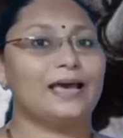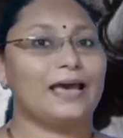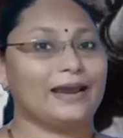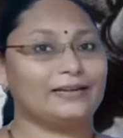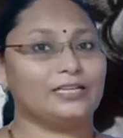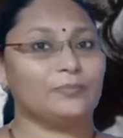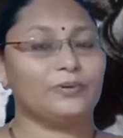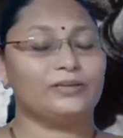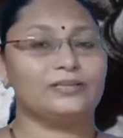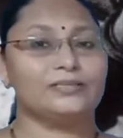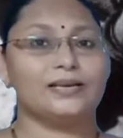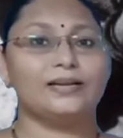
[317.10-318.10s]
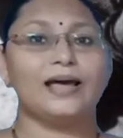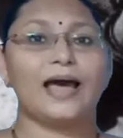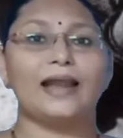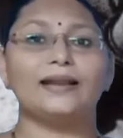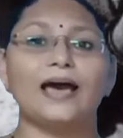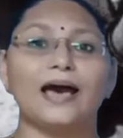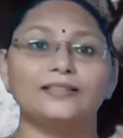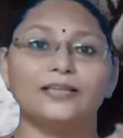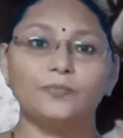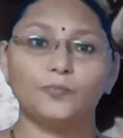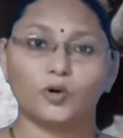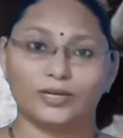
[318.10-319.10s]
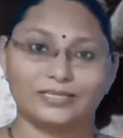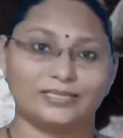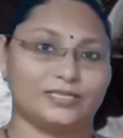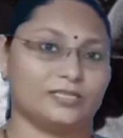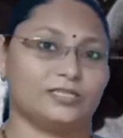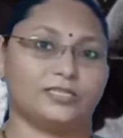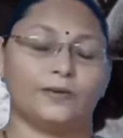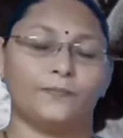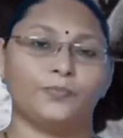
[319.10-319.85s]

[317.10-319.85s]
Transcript: Hector Peterson and other protesters